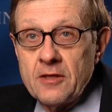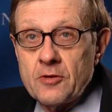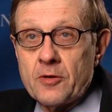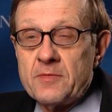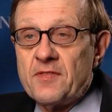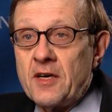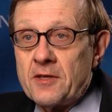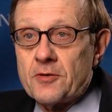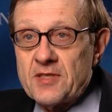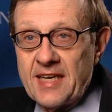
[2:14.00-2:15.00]
in terms of
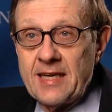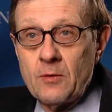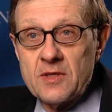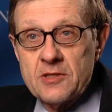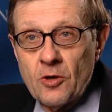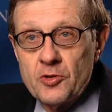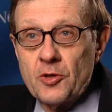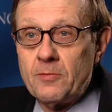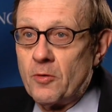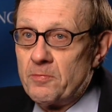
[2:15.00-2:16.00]
understanding what
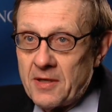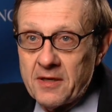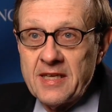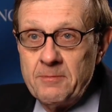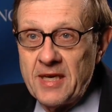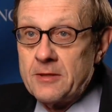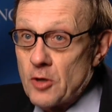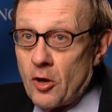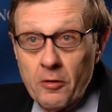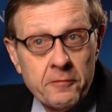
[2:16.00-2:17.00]
social mobility
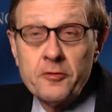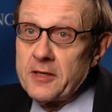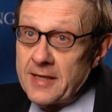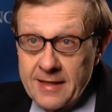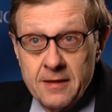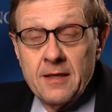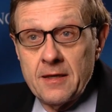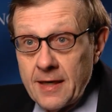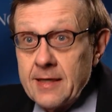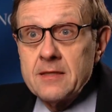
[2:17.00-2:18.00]
means all over again in the
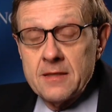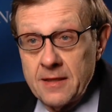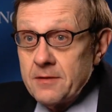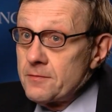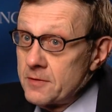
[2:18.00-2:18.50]
United States